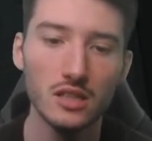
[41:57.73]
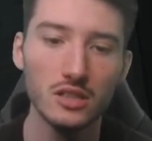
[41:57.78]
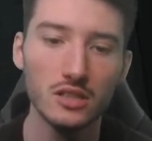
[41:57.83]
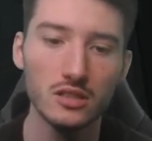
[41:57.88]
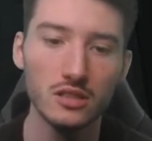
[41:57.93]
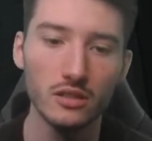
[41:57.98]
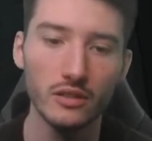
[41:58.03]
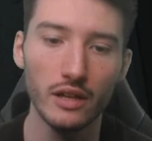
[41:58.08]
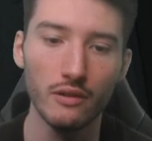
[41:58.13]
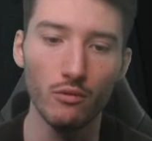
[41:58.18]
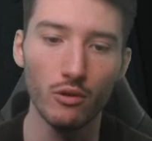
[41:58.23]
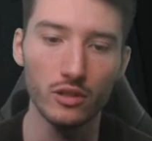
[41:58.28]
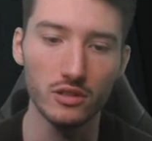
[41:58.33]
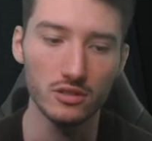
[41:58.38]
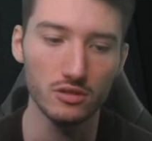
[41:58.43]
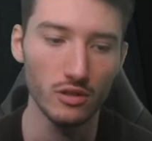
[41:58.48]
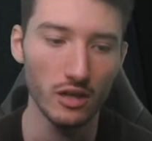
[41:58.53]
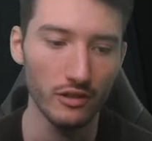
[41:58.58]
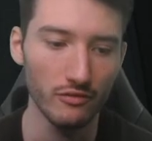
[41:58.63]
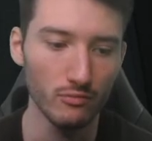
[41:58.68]
So they wanted
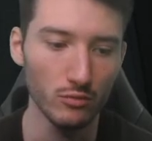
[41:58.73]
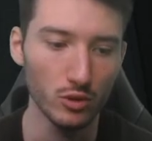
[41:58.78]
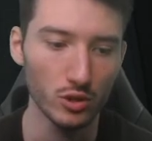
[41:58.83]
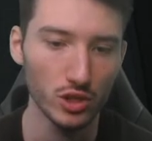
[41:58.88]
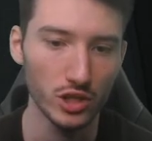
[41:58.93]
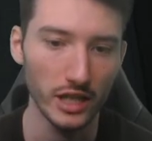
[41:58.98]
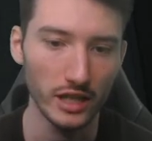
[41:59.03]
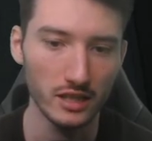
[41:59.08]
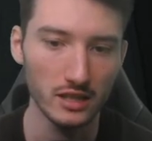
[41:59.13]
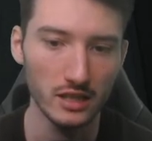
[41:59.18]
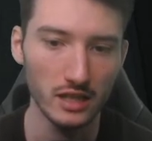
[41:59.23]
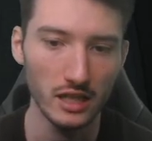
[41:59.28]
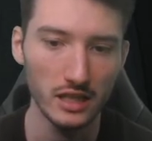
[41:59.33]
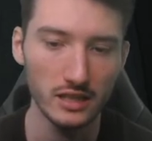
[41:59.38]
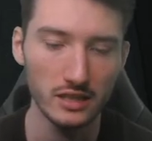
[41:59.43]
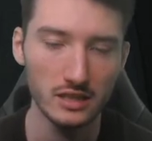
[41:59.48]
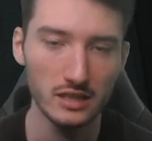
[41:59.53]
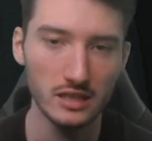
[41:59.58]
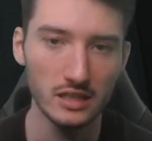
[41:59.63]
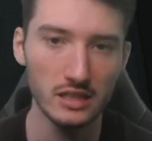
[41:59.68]
to have more
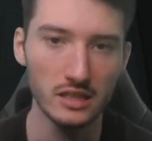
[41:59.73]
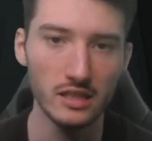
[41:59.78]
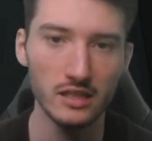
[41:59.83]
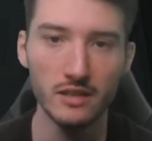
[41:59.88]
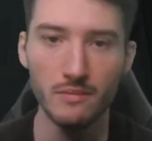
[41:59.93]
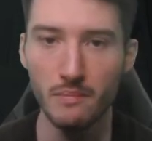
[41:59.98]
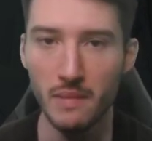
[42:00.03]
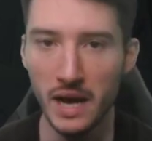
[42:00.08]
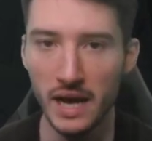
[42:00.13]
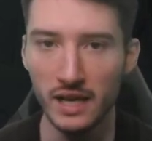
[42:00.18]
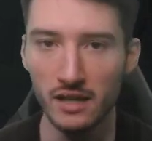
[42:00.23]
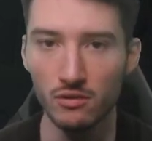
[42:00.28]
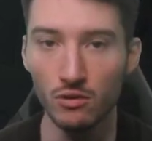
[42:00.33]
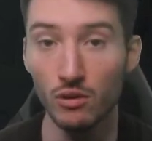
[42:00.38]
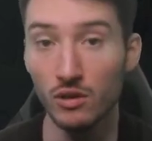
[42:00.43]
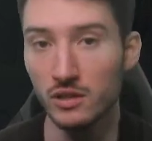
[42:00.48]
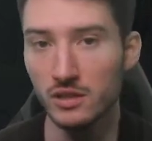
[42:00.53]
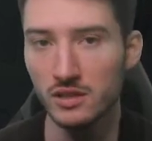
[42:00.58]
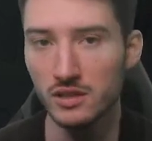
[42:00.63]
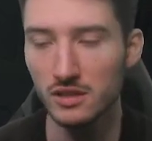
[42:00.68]
Shacklegeist, either in the main
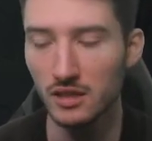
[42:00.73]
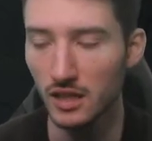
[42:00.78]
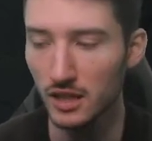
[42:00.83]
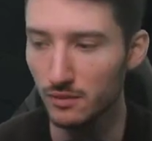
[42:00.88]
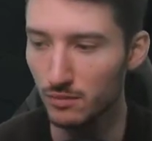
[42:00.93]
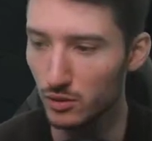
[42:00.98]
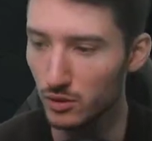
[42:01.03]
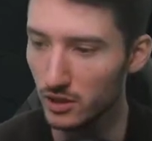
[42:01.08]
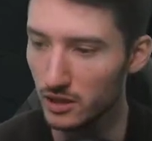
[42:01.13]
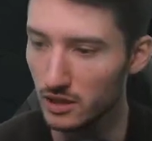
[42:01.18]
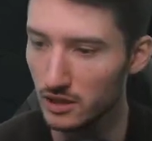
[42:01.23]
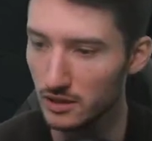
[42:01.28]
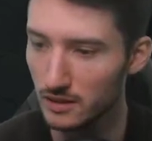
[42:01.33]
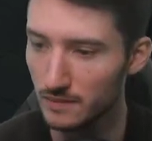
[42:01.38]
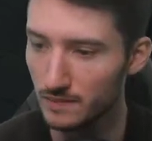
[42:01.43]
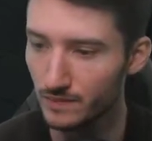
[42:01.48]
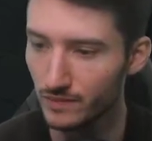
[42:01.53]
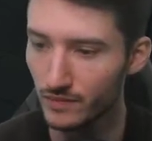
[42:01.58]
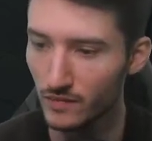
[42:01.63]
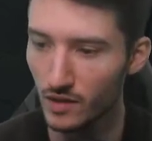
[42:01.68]
or in the sideboard,
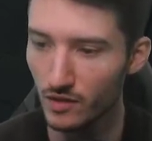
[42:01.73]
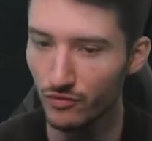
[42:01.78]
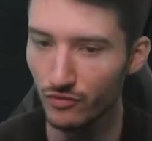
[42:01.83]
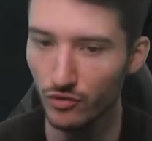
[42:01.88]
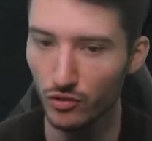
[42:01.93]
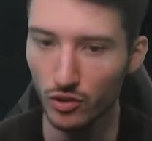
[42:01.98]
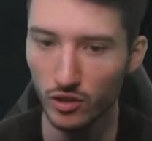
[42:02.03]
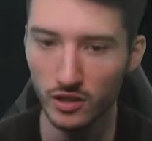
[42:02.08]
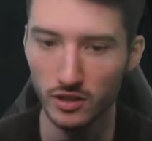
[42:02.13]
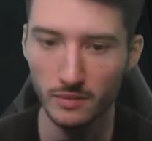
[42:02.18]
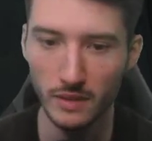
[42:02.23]
for the